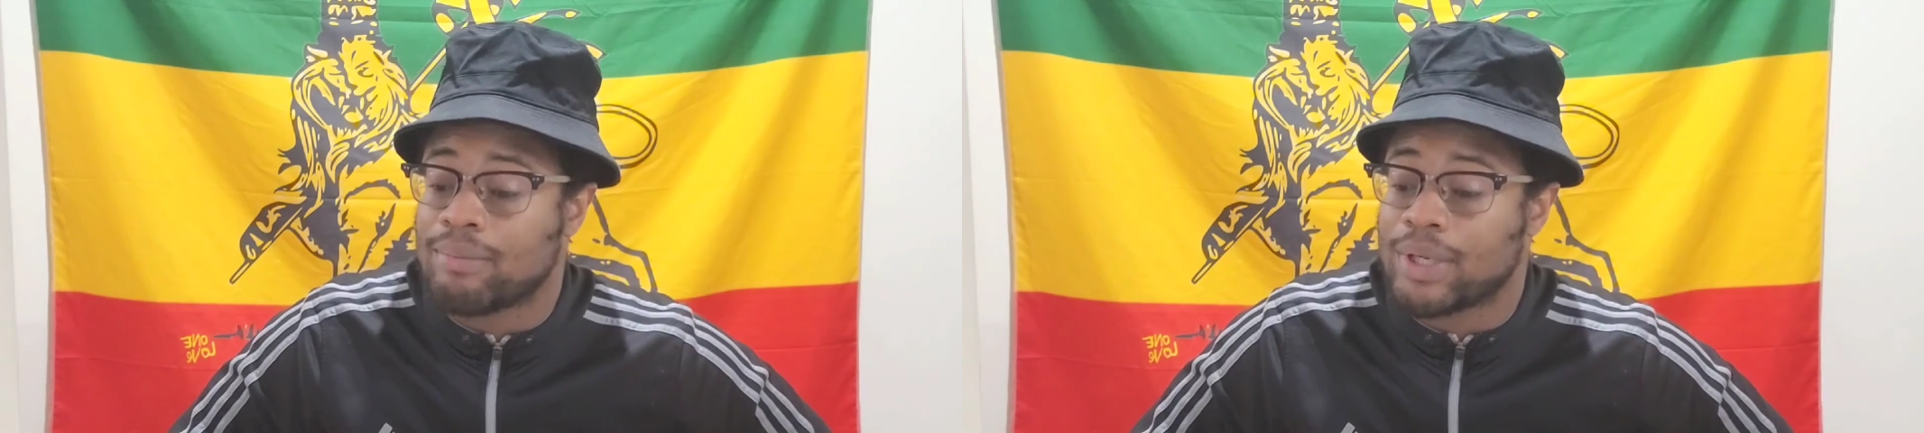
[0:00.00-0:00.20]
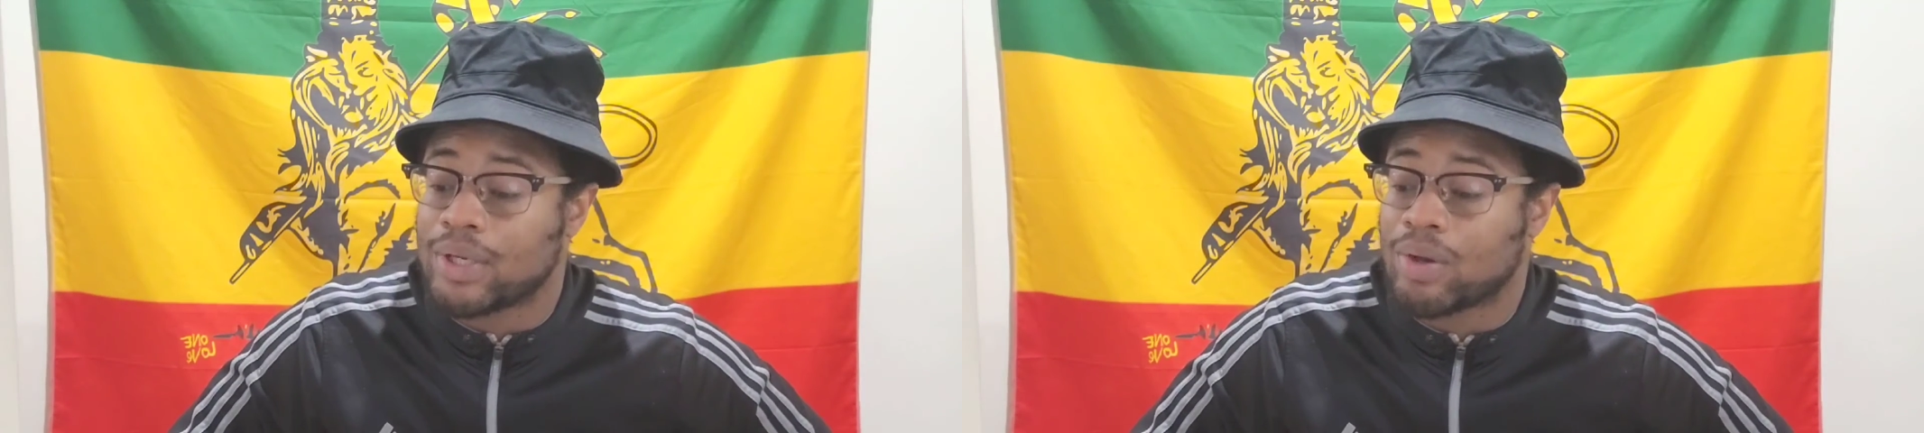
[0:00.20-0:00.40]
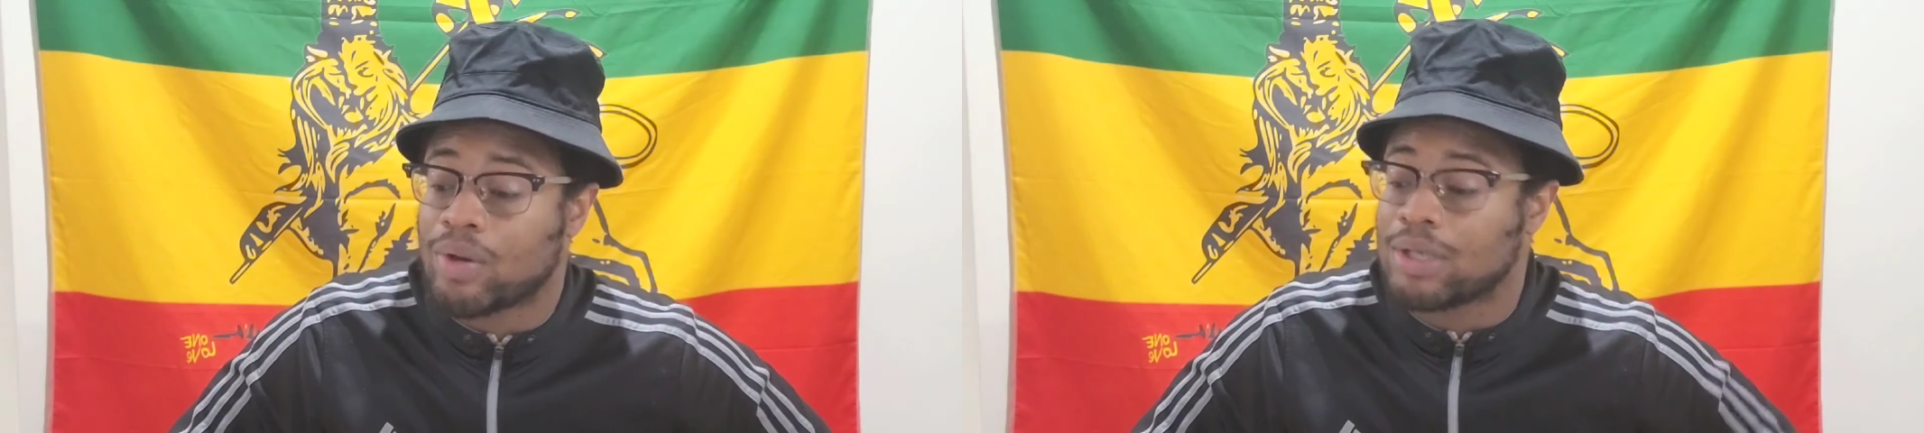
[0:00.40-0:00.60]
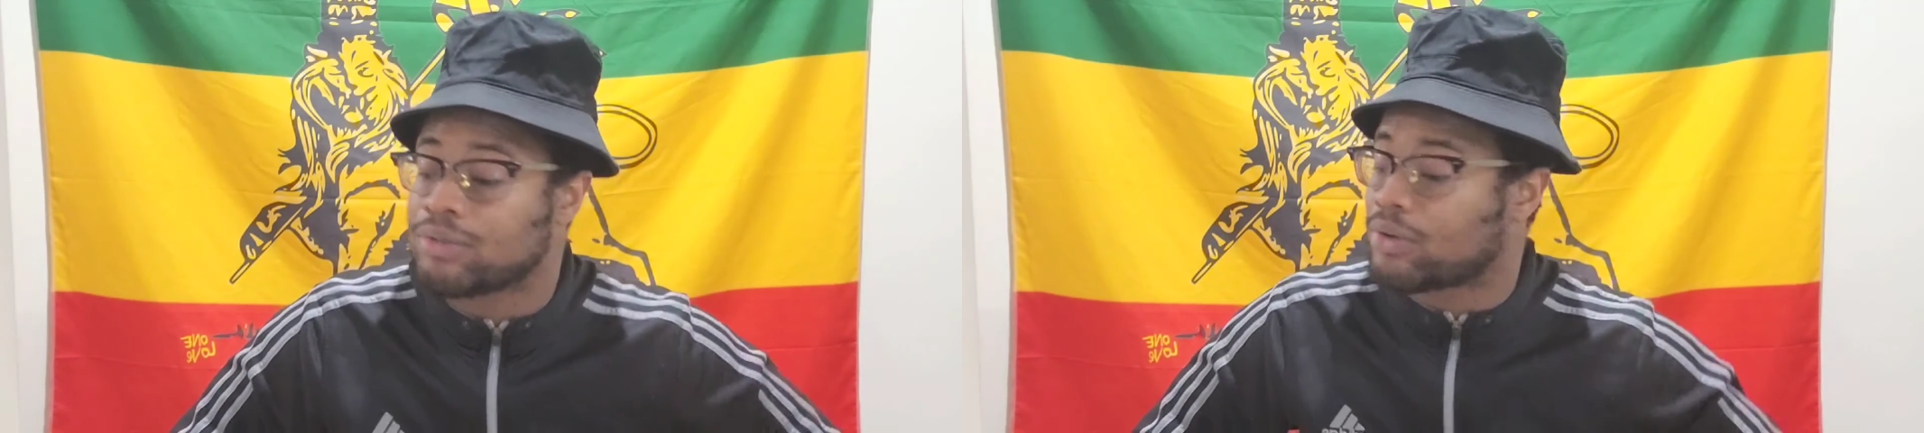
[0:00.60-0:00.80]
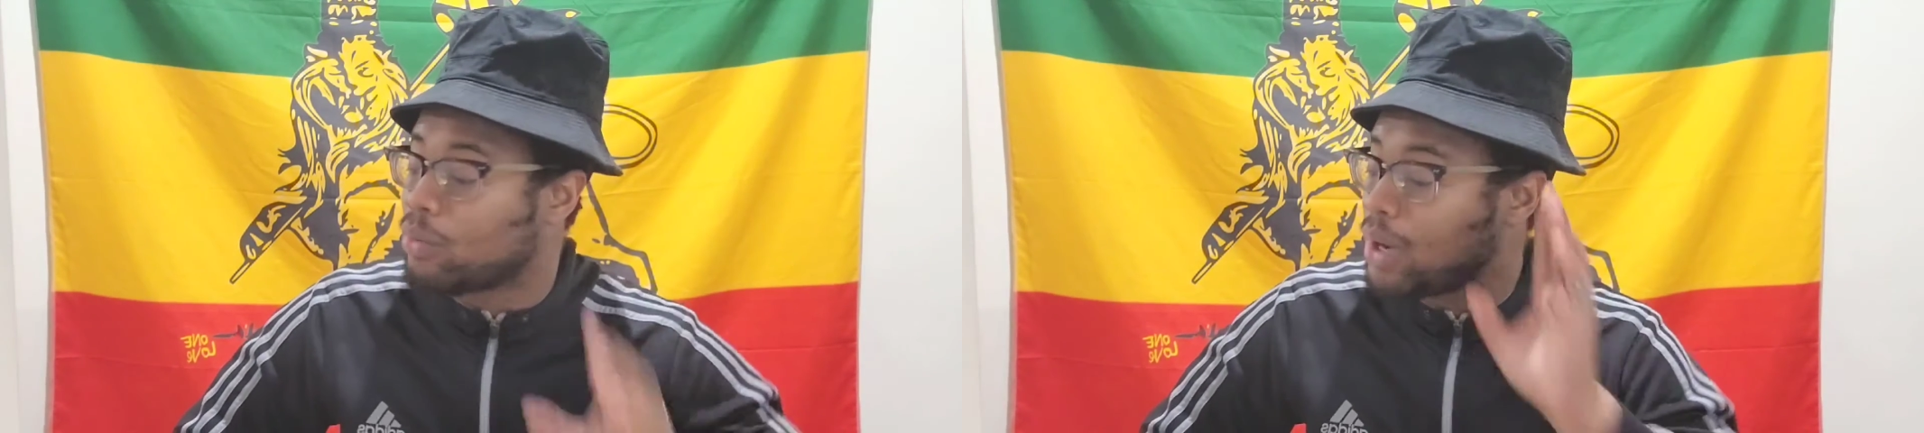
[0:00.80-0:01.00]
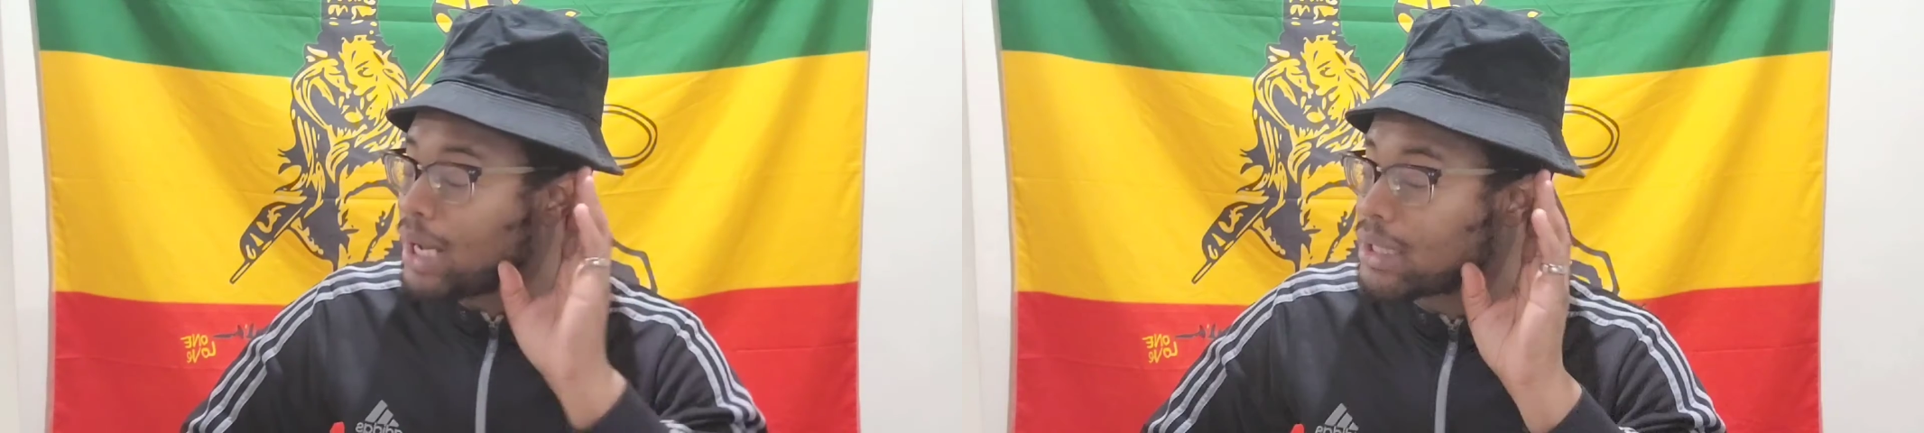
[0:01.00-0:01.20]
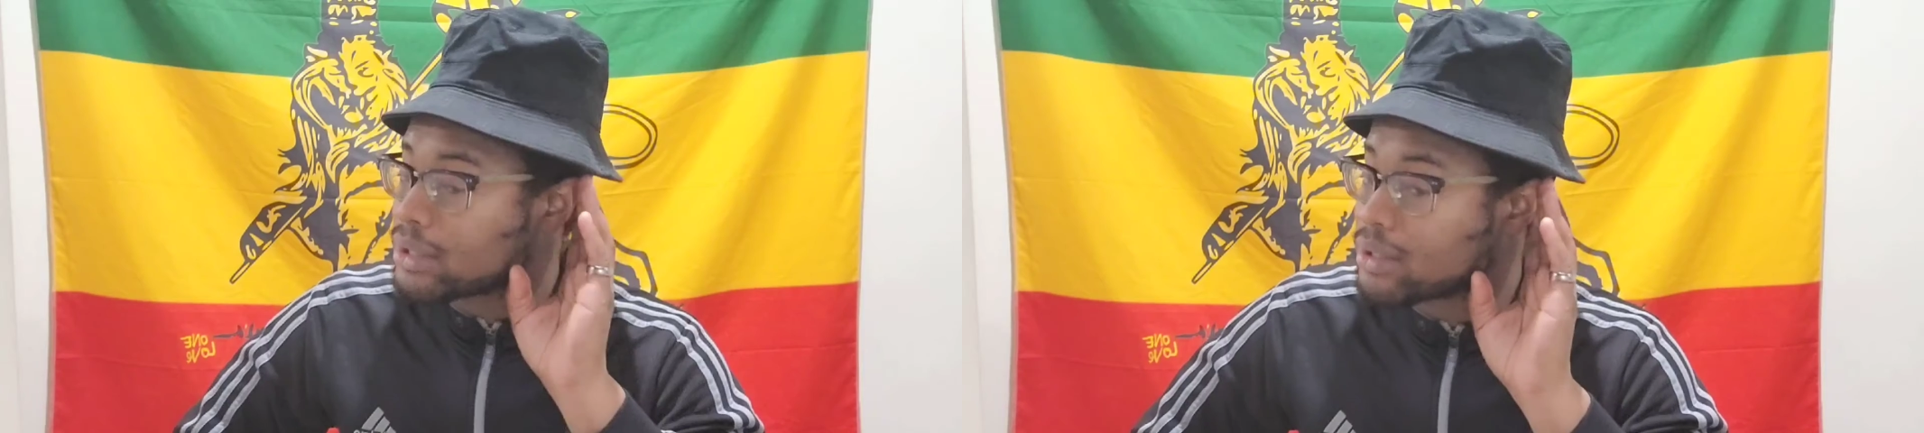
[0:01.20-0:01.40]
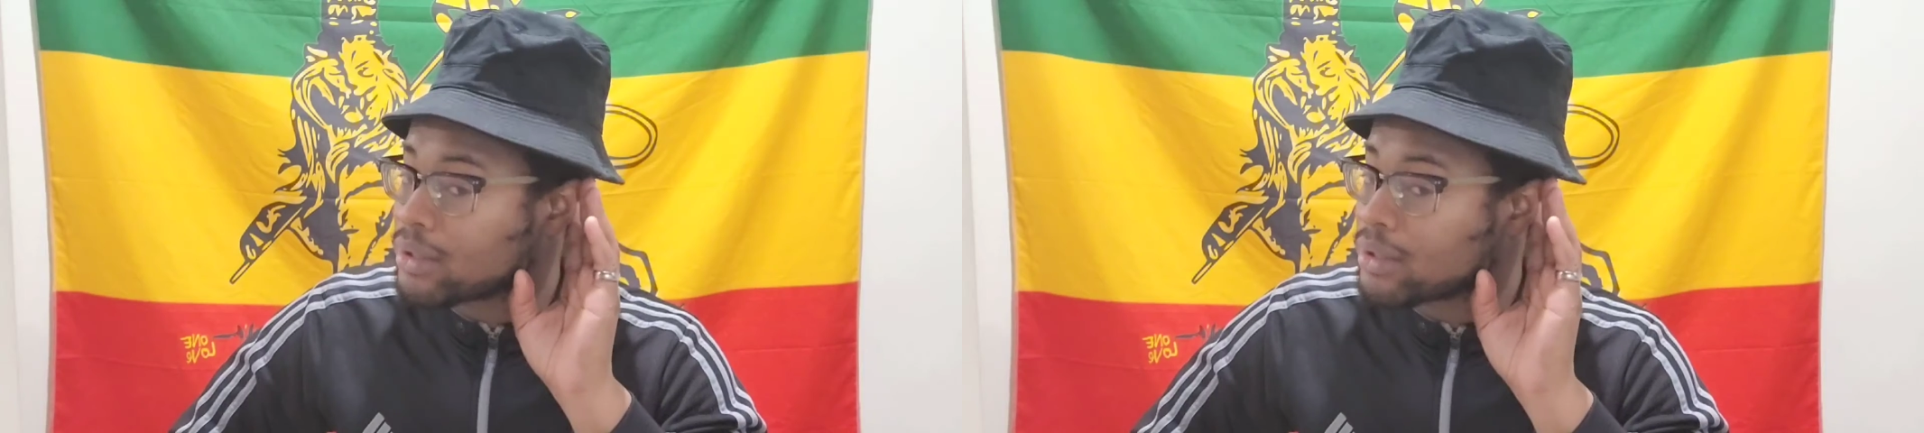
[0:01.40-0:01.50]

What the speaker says: Bitcoins for what?